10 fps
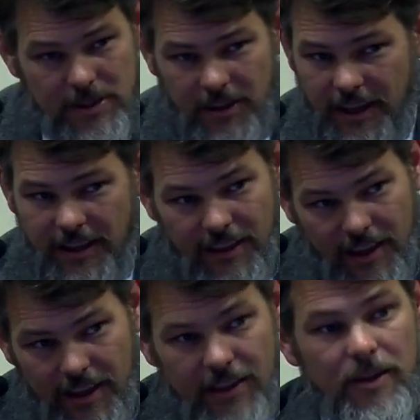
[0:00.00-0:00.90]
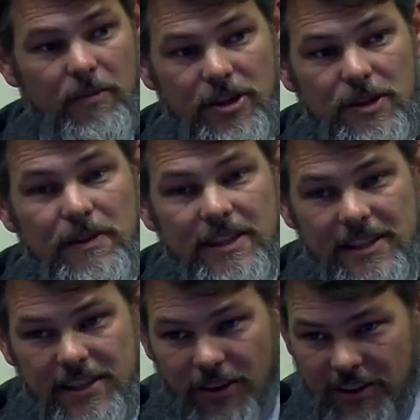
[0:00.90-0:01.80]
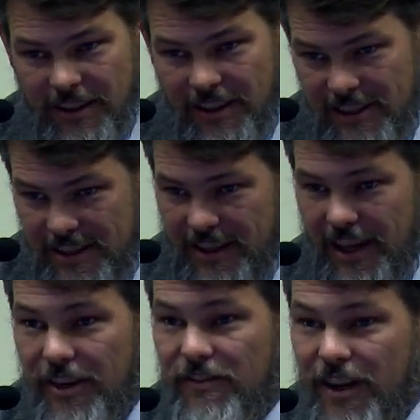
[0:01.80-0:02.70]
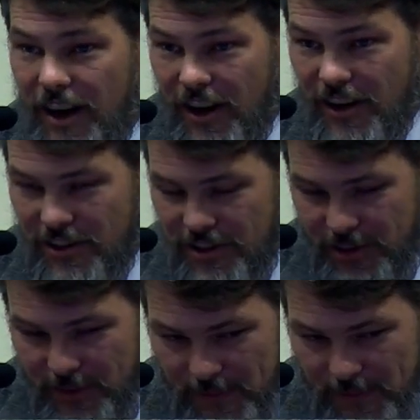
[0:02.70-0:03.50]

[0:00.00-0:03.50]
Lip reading: like they must be stilted. It's a kind of caricature.